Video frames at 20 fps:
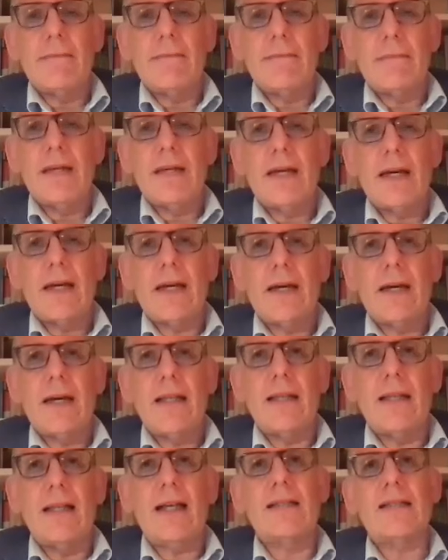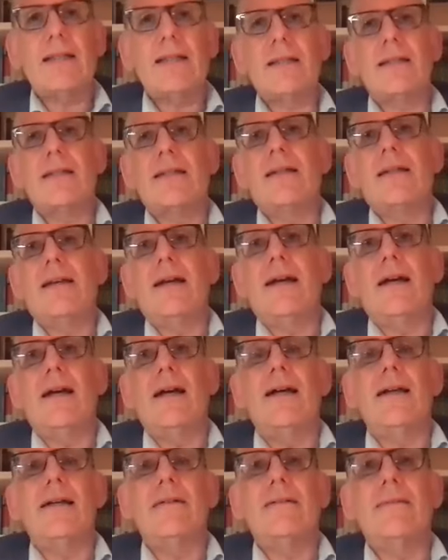Yeah, and that's
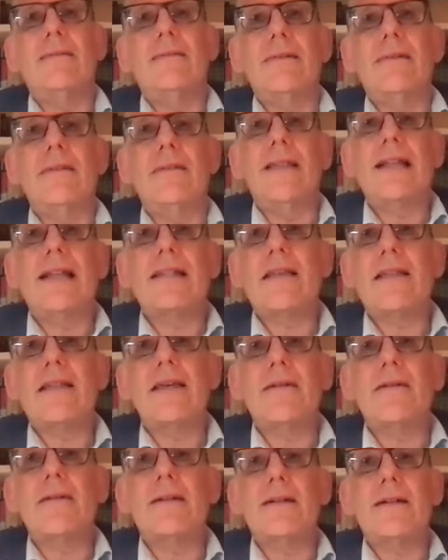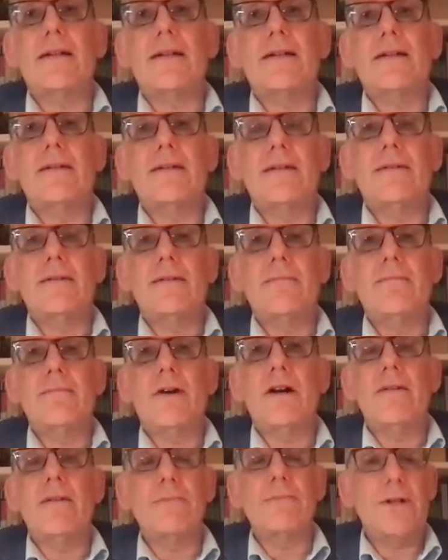I think
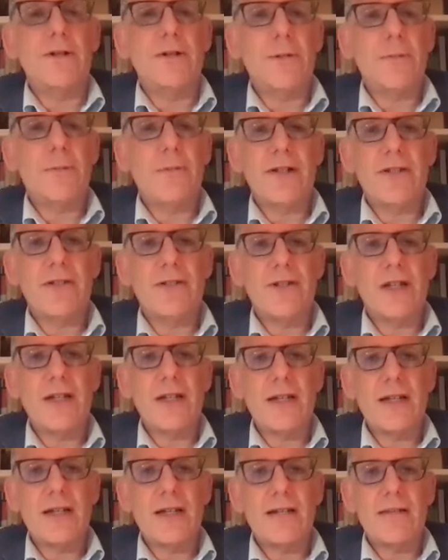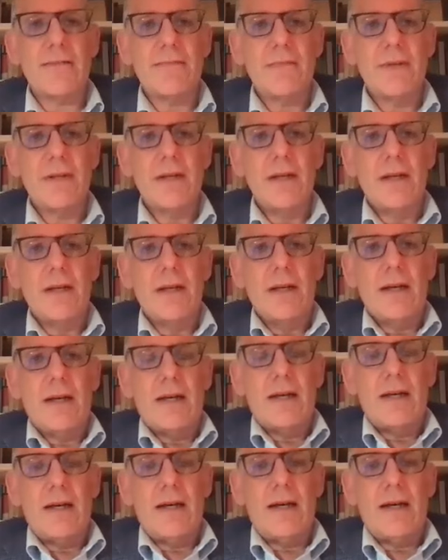part of Muriel Spark's genius.
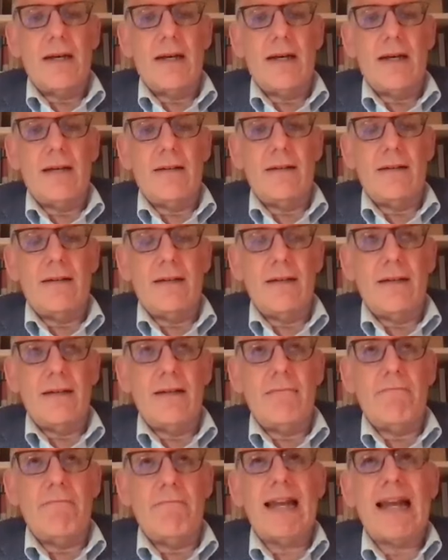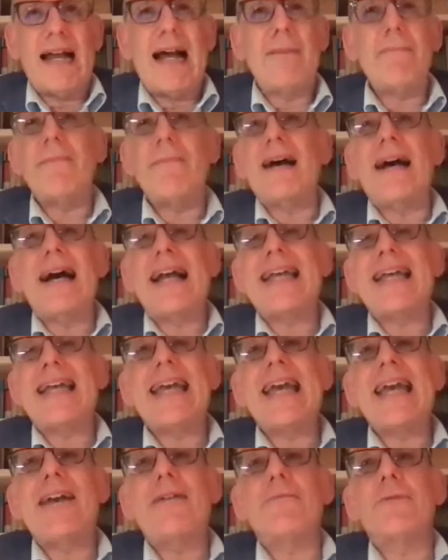But I
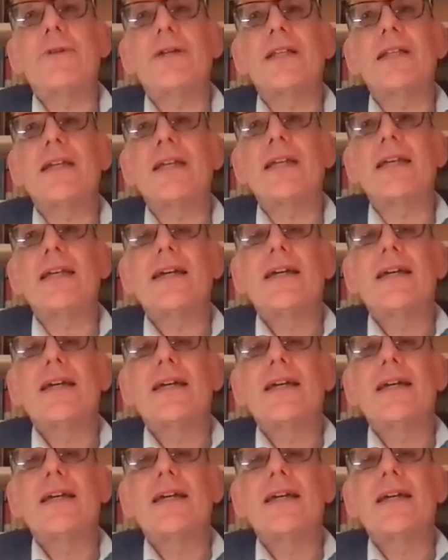can't really,